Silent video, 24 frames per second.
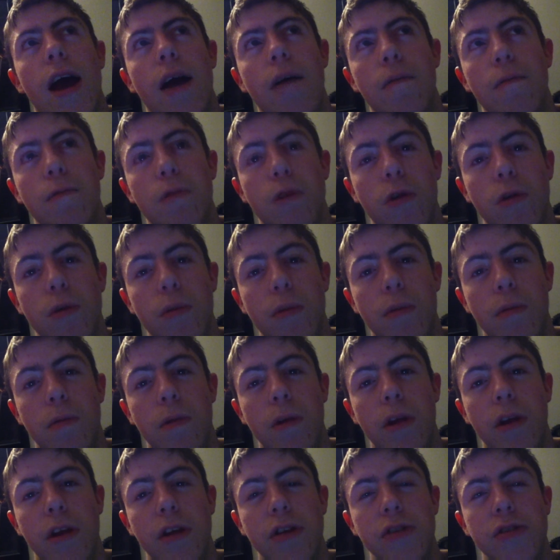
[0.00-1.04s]
and Roman
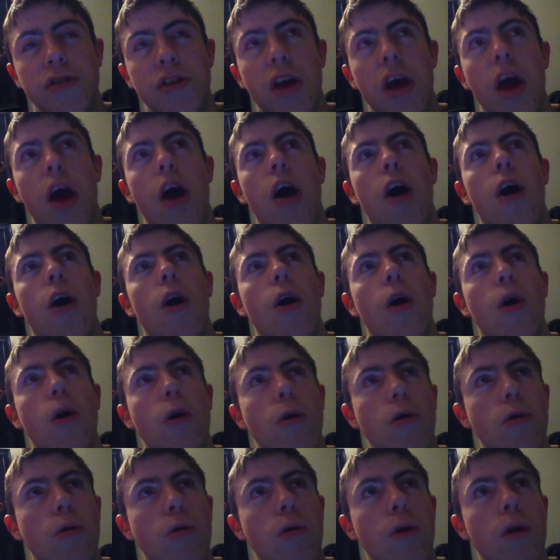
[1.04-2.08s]
Reigns.
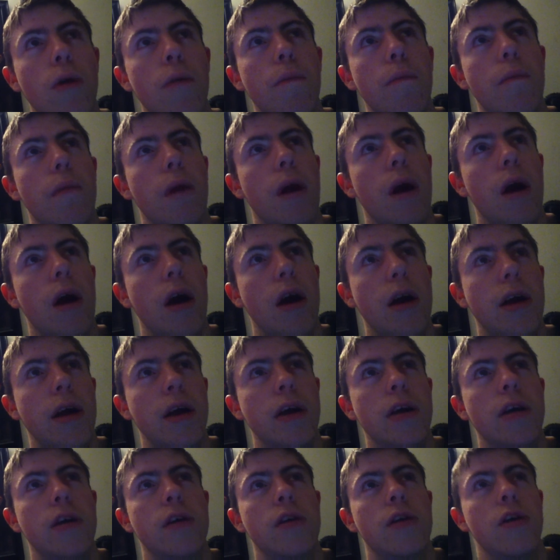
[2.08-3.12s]
Oh my
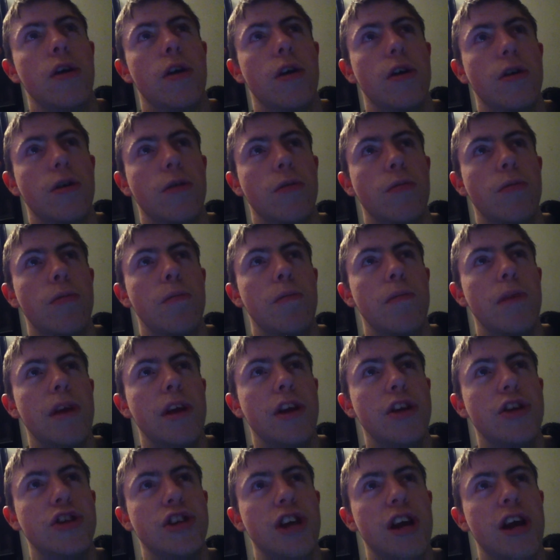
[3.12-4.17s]
God!
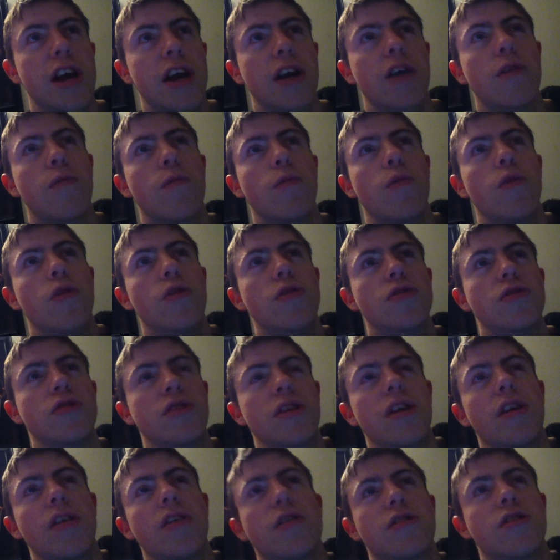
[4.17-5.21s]
Me and Jack was
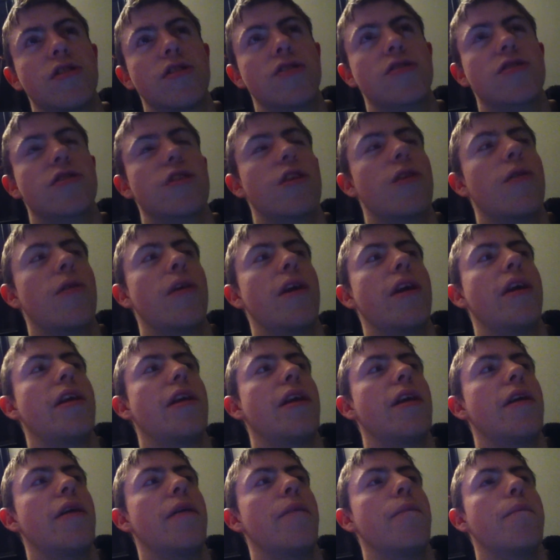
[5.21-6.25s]
just
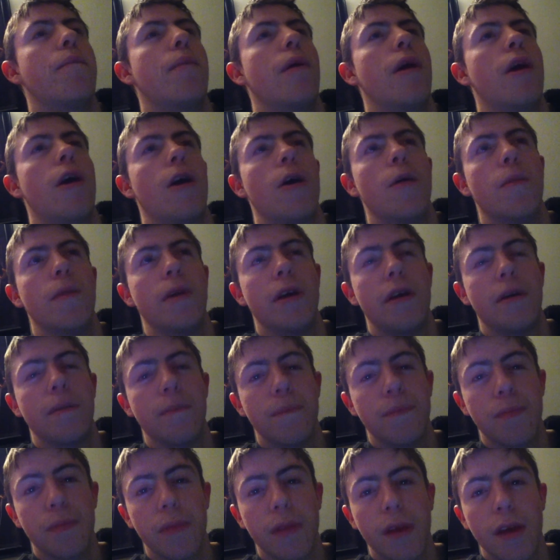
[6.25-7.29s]
going balmy.
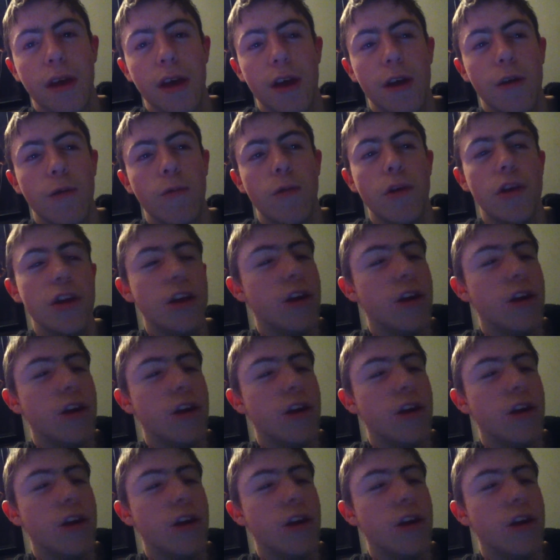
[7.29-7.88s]
We